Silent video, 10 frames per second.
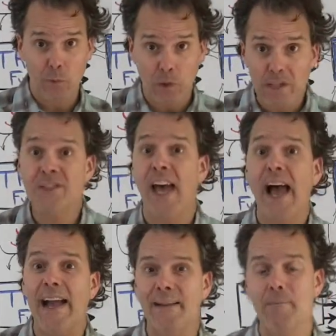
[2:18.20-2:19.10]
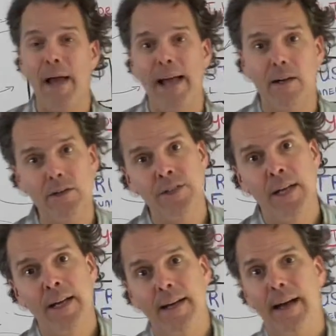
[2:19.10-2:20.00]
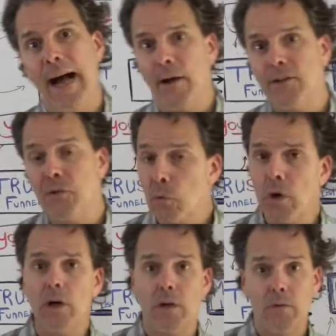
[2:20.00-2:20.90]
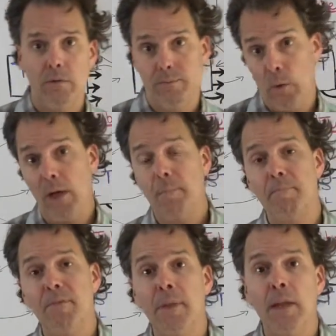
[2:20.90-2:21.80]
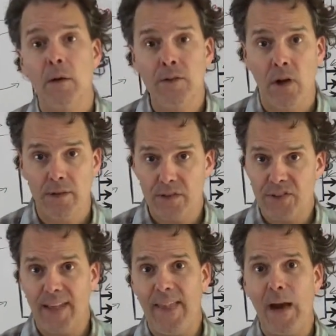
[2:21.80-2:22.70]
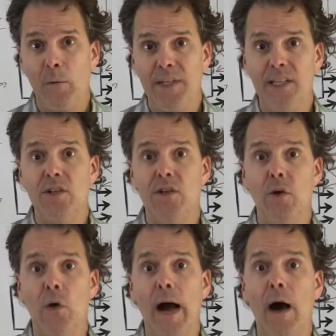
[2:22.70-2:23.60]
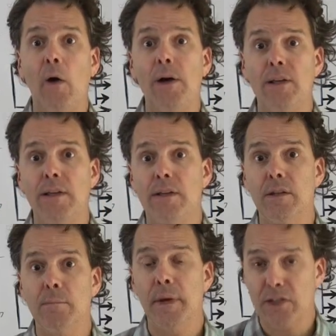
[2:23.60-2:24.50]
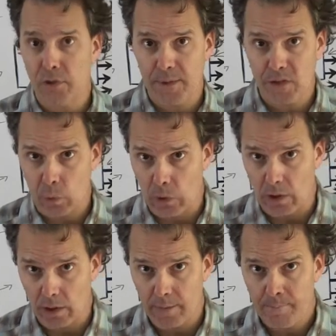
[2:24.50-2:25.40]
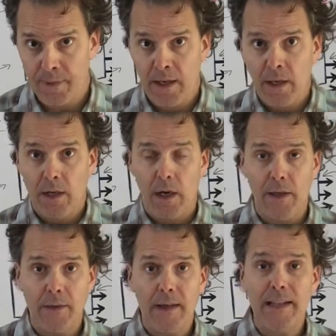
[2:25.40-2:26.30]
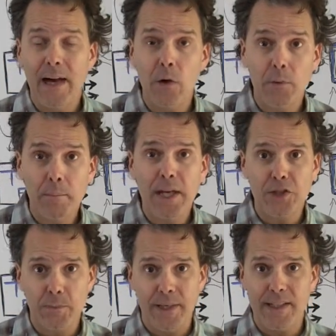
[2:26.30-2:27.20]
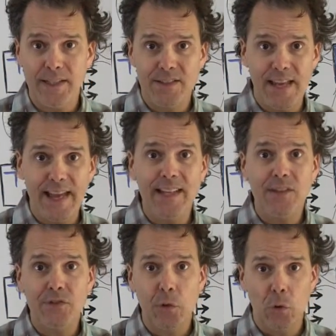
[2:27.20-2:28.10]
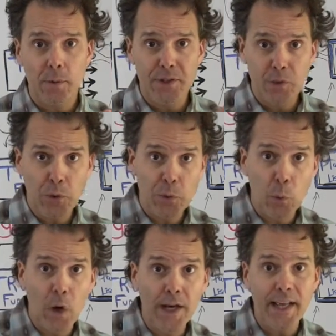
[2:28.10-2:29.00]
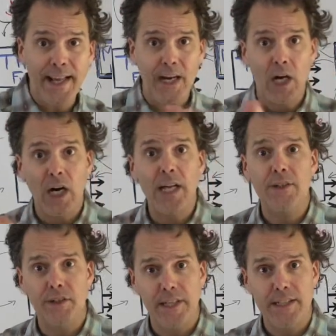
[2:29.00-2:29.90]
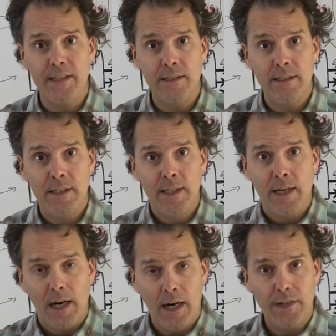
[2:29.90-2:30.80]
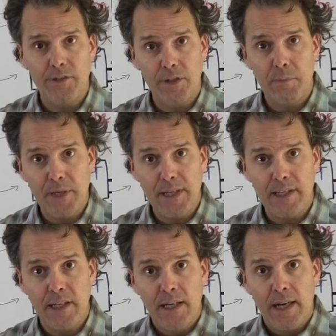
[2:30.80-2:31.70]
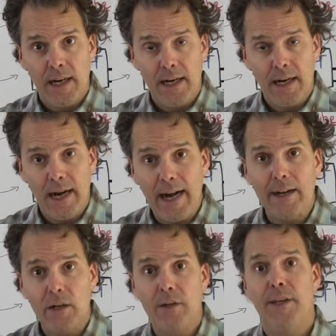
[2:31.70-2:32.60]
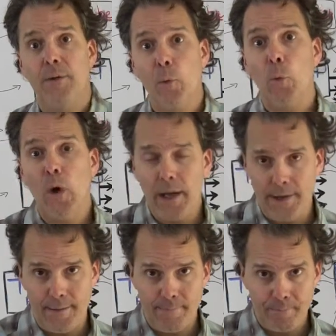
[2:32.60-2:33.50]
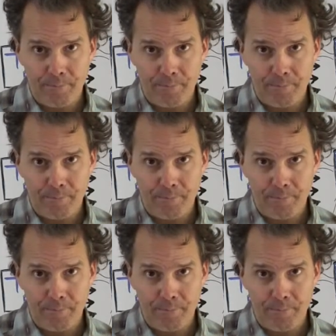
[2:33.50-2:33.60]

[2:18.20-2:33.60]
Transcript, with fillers: where it's at, it matters. How does it work? Well, to understand that, we need to know how the measurements work. The Klout measurement is any score between 1 and 100, 100 being higher than 1.